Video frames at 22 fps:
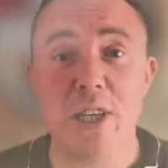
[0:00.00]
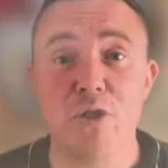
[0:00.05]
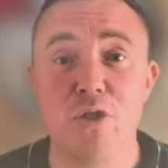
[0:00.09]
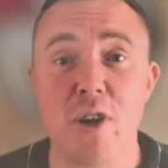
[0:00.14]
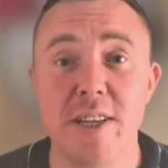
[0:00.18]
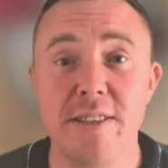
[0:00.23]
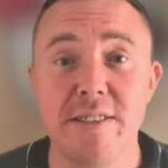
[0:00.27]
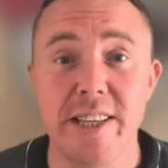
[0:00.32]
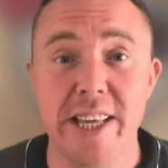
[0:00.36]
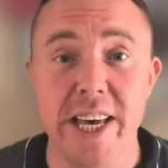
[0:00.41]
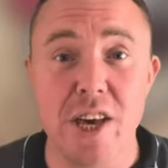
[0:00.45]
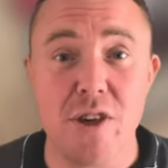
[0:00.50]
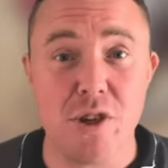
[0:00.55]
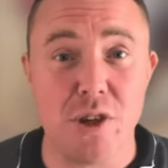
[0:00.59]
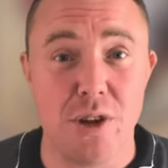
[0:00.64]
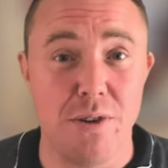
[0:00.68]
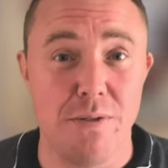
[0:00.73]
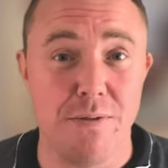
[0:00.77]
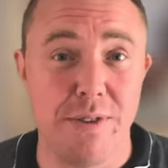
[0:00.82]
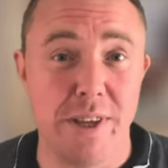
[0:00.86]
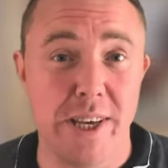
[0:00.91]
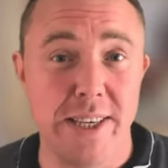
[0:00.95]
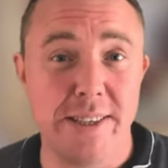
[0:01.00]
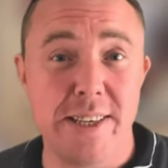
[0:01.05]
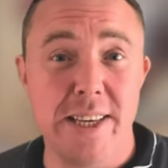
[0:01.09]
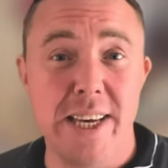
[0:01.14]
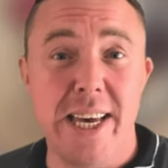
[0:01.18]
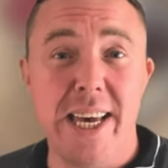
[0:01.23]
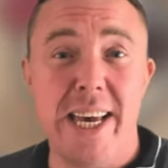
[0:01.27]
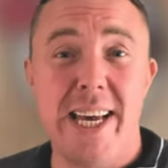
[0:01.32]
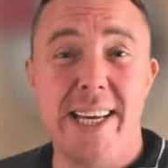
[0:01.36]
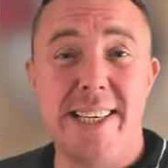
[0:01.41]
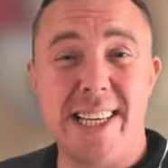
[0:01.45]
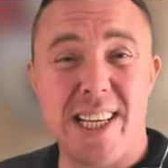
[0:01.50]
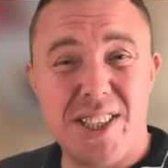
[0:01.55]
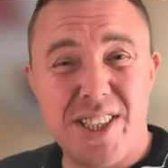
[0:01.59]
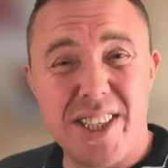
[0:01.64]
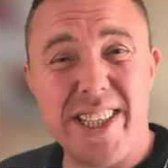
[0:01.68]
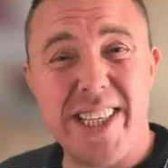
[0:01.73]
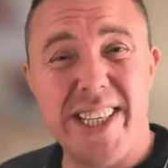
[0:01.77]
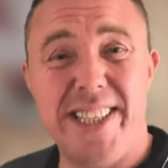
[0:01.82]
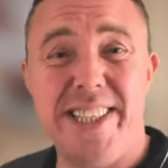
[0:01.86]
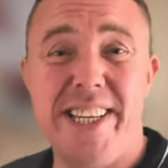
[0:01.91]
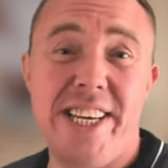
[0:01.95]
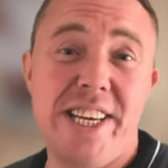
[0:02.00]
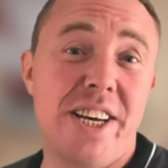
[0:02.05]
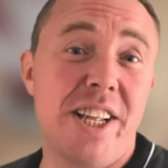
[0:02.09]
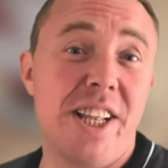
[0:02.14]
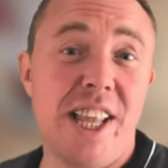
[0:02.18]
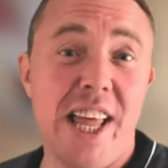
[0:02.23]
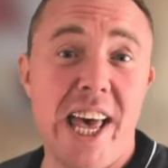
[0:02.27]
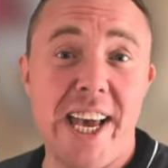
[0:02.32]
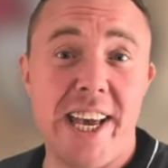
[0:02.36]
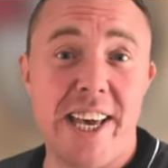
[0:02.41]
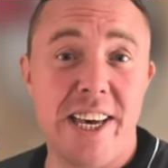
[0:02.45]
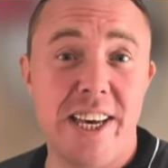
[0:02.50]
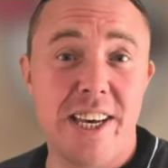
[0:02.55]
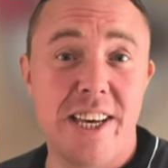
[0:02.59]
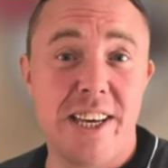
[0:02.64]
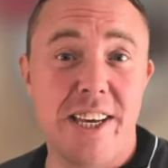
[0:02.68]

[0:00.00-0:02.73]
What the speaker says: translation of this is actually deer leg,